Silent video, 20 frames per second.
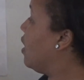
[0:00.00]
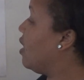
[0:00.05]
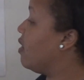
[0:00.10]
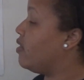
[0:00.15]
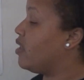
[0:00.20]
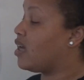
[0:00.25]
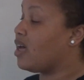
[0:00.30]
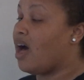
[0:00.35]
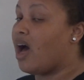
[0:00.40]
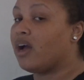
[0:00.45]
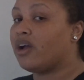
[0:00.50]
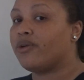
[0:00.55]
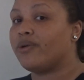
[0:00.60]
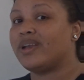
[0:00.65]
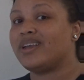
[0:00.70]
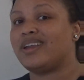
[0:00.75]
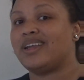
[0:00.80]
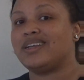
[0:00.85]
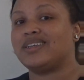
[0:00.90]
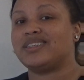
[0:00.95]
The
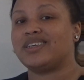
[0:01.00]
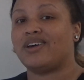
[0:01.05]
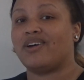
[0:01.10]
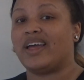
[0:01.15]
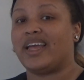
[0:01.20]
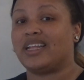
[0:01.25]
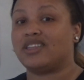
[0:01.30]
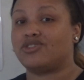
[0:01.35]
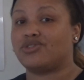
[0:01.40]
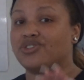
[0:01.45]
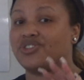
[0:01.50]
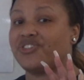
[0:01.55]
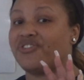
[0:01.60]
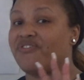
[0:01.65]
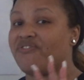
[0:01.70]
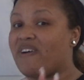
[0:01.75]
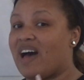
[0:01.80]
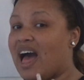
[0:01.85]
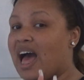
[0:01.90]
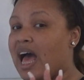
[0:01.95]
concrete detail answers
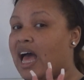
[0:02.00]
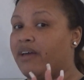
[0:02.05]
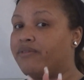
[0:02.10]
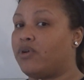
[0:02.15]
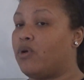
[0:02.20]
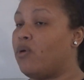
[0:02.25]
5